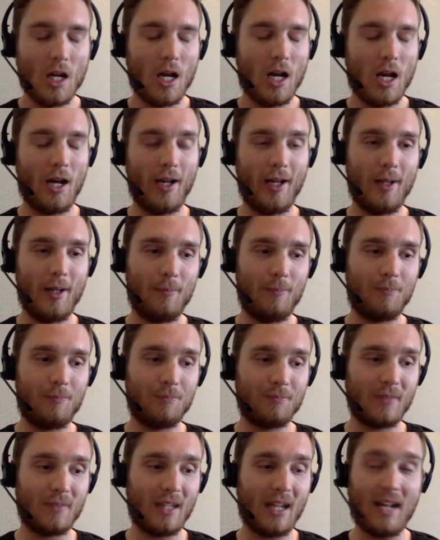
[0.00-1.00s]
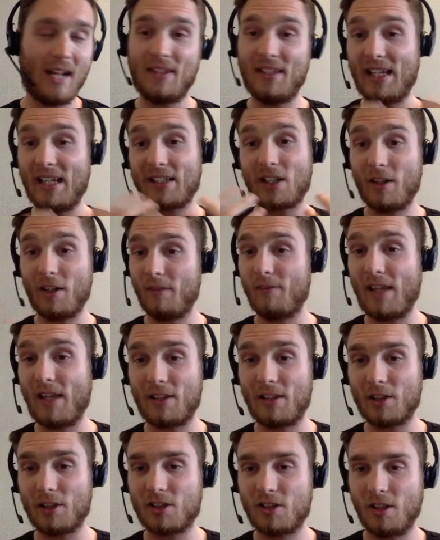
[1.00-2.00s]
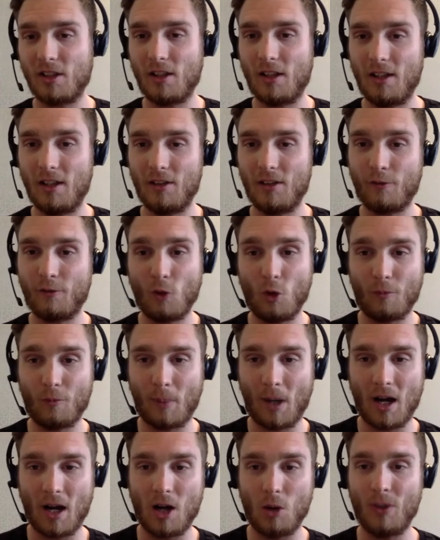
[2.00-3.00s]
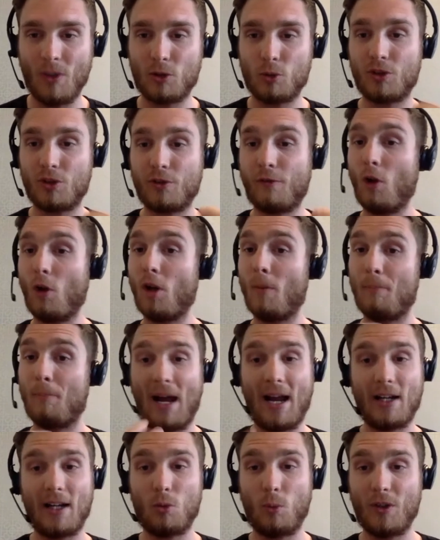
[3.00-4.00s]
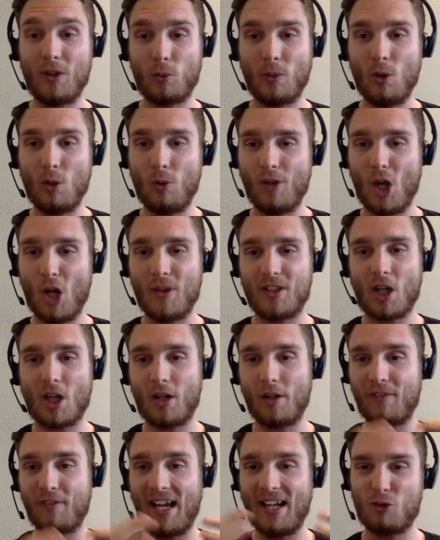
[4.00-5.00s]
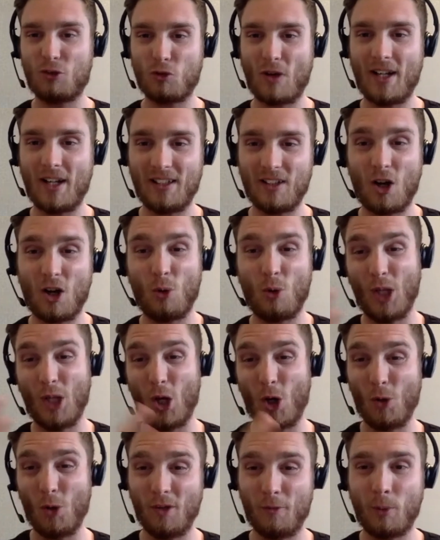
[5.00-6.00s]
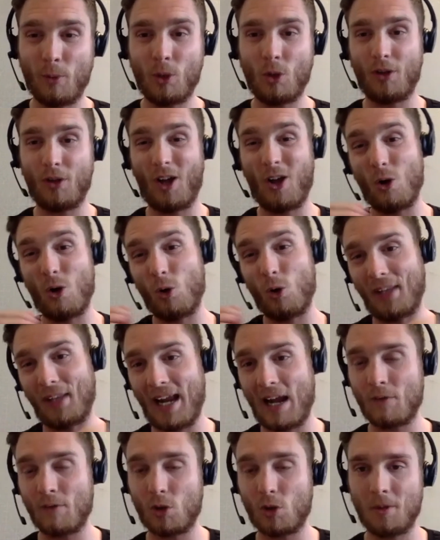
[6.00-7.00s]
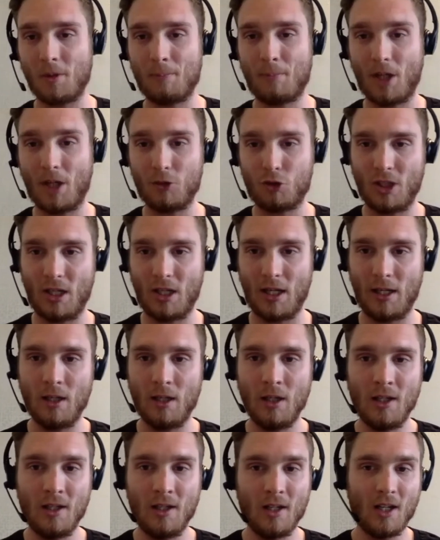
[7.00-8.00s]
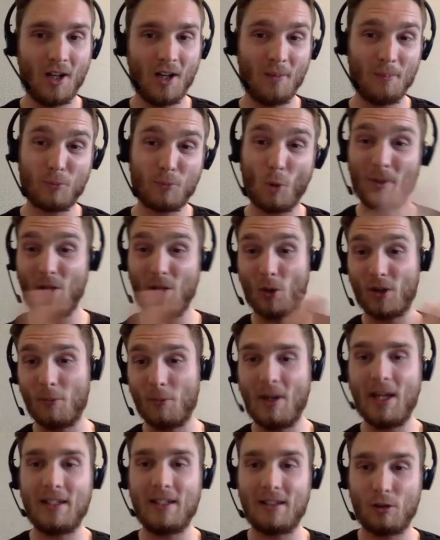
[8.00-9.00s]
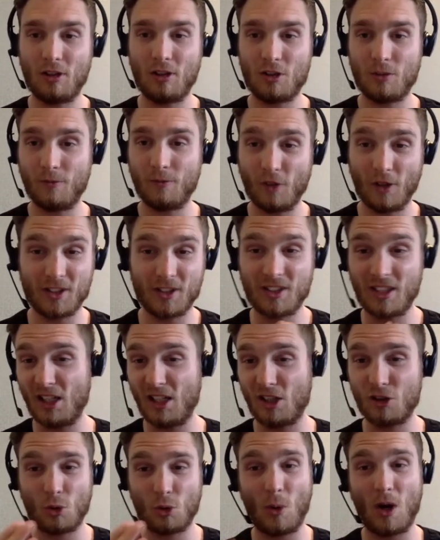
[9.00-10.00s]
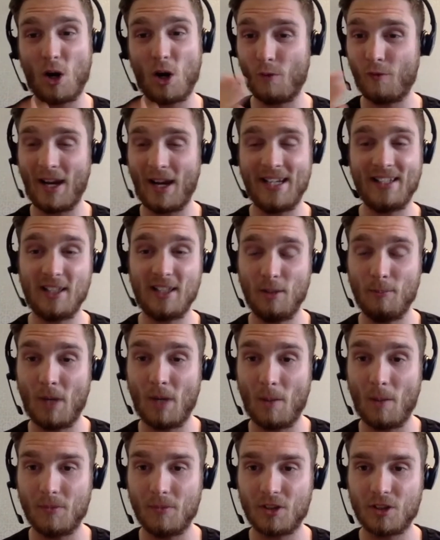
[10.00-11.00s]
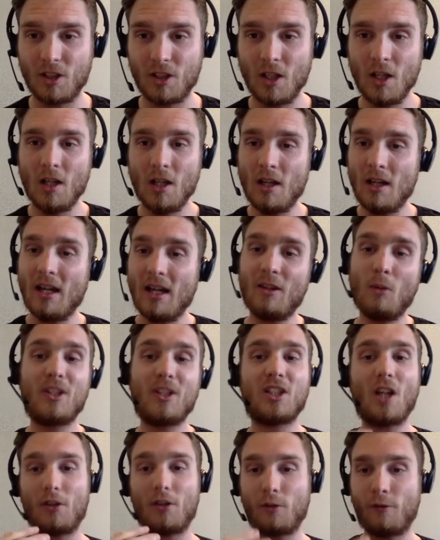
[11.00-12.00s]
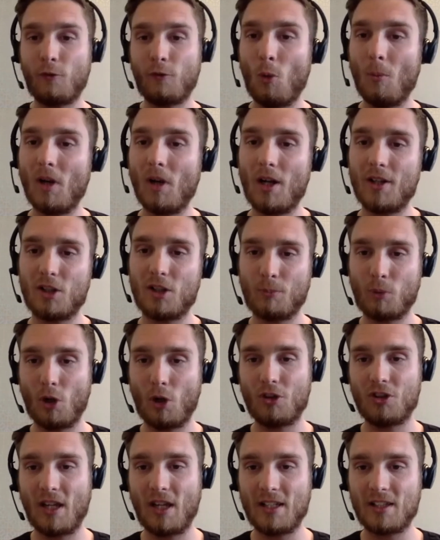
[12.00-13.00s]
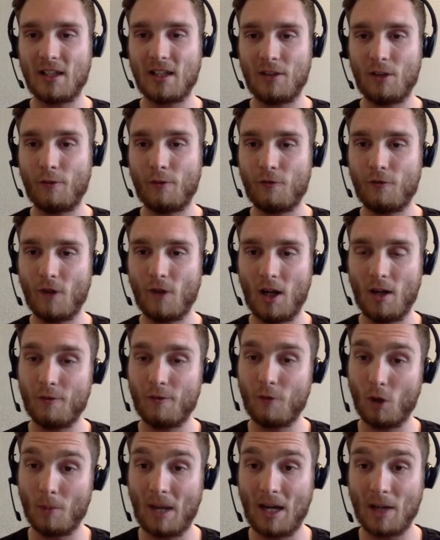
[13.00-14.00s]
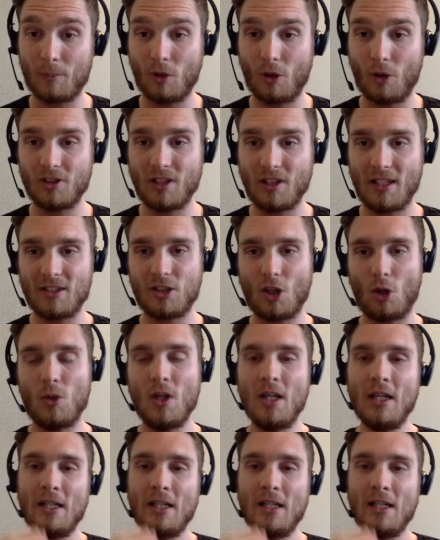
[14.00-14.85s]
Um, and then that kind of led us to the, the, fourth part, which was follow back, which we all know is kind of that dreaded, oh no, they've put it on hold, they haven't got the budget, um, probably not going to make a decision for six, 12, 18 months. And then we start to formalize the process and the uh, follow back process. So